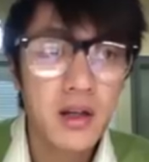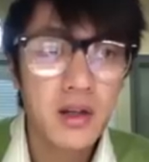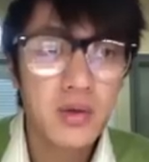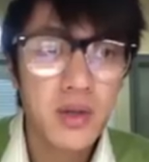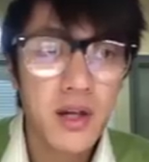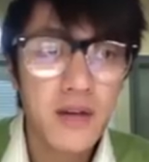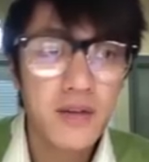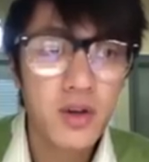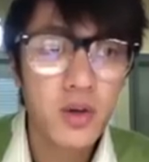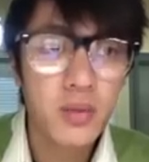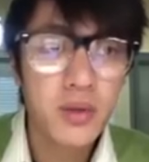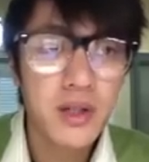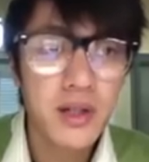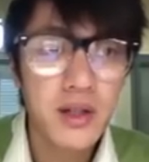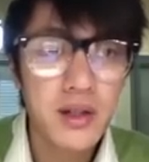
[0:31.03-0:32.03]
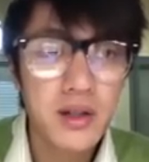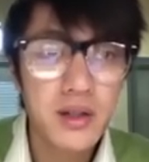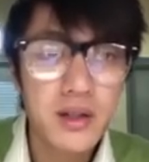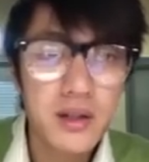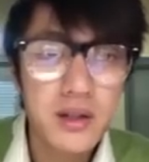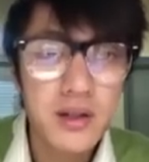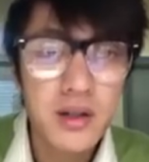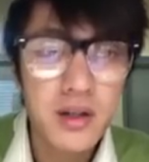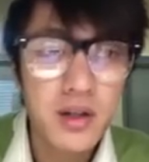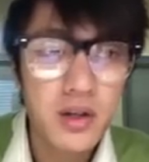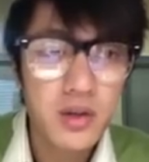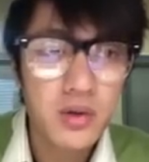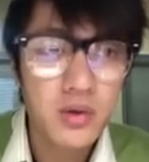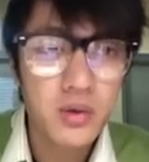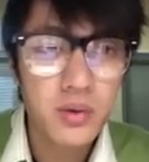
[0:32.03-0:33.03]
we have it open here.
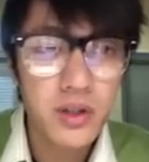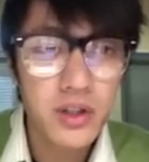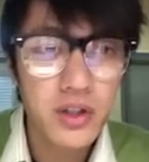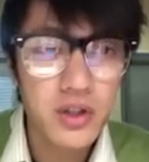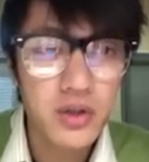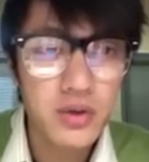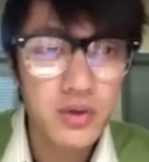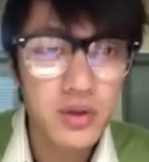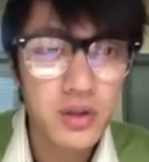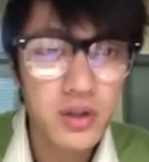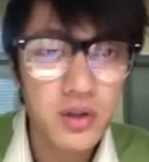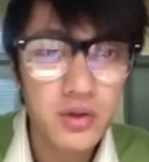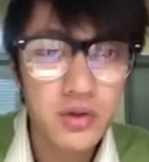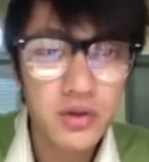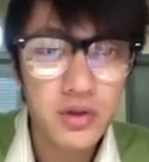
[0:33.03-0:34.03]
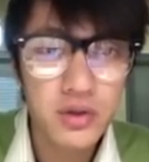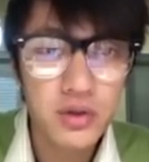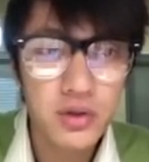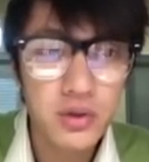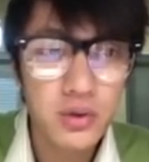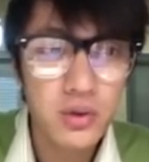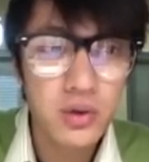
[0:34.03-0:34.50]
What we're going to do is we're going to go to